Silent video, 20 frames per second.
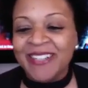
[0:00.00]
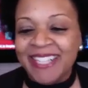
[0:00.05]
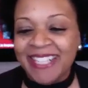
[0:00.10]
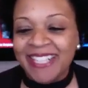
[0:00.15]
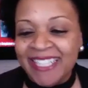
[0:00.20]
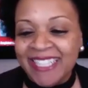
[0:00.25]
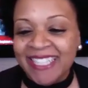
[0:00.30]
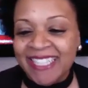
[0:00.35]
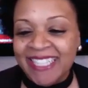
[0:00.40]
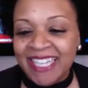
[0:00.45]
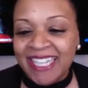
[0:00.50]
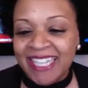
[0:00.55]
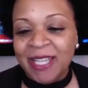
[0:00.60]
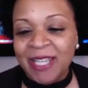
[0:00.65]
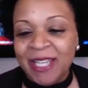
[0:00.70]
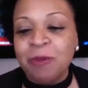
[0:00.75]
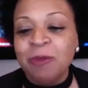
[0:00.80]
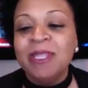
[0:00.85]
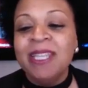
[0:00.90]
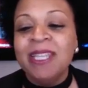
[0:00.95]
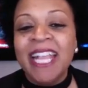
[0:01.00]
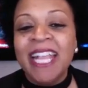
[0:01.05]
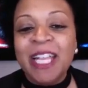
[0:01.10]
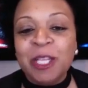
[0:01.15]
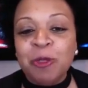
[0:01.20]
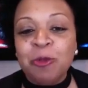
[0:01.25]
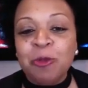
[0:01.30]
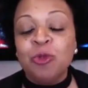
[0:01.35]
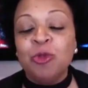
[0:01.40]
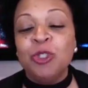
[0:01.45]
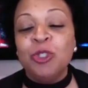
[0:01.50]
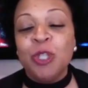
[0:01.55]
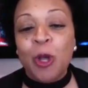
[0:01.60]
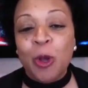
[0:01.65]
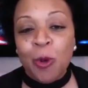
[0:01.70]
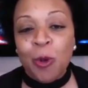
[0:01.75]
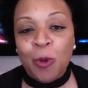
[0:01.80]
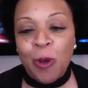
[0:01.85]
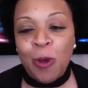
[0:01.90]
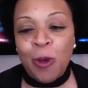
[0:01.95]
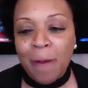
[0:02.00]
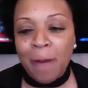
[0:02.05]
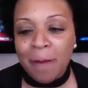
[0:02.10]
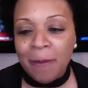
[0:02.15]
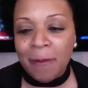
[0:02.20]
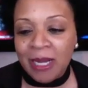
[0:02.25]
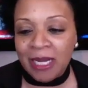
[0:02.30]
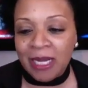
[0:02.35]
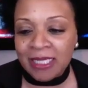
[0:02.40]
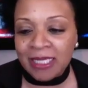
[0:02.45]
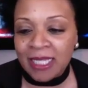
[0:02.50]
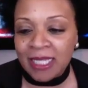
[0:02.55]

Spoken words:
Indeed. Thank you so much